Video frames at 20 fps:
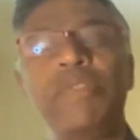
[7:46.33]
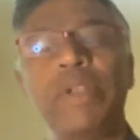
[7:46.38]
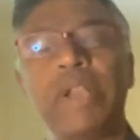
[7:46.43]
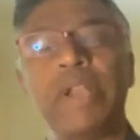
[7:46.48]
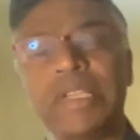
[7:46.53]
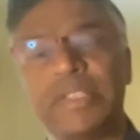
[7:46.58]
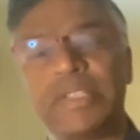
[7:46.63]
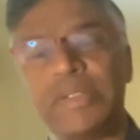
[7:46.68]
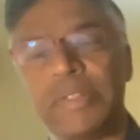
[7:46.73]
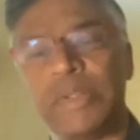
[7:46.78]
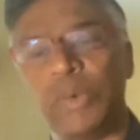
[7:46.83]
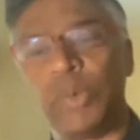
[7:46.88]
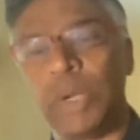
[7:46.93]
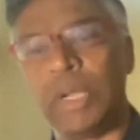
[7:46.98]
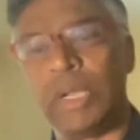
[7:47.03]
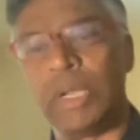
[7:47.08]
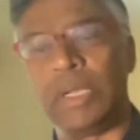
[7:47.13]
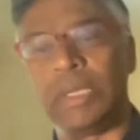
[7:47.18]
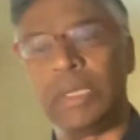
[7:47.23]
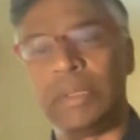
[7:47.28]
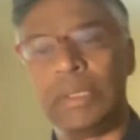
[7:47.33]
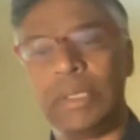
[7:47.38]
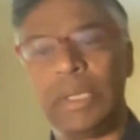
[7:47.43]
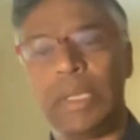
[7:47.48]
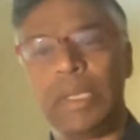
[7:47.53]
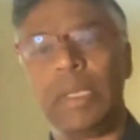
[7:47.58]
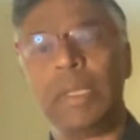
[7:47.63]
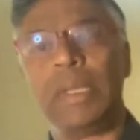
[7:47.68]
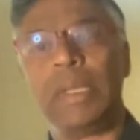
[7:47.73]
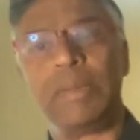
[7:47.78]
the rest of the world,
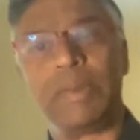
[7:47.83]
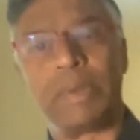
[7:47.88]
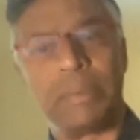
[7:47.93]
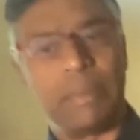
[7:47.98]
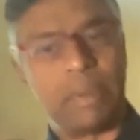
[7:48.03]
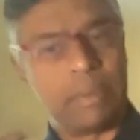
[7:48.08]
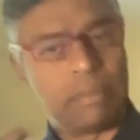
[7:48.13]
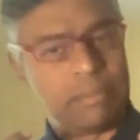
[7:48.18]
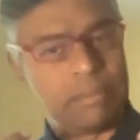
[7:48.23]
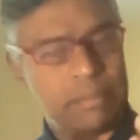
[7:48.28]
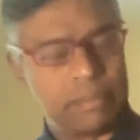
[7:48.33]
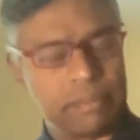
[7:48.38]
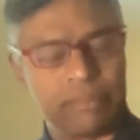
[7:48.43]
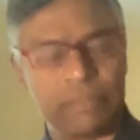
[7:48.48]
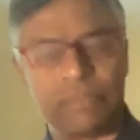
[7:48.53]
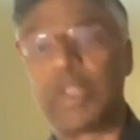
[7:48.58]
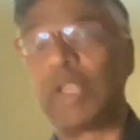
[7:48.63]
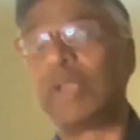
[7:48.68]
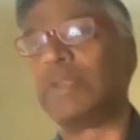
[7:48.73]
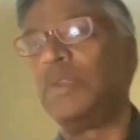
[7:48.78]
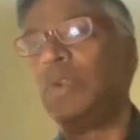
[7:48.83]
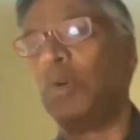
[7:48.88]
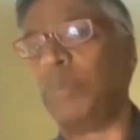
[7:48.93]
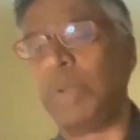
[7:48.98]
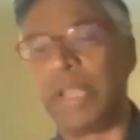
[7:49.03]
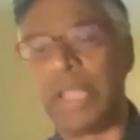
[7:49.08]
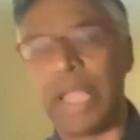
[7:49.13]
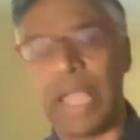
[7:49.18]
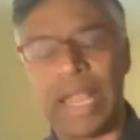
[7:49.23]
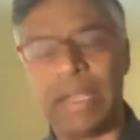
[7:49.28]
because
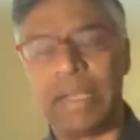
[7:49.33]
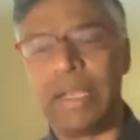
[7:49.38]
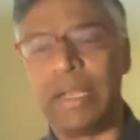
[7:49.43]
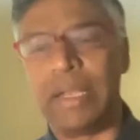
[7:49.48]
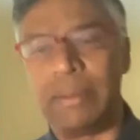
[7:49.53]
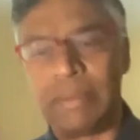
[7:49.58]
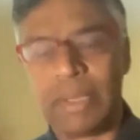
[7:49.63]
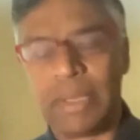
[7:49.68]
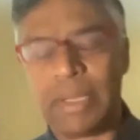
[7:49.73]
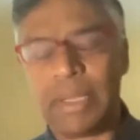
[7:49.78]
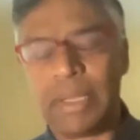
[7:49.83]
nobody had,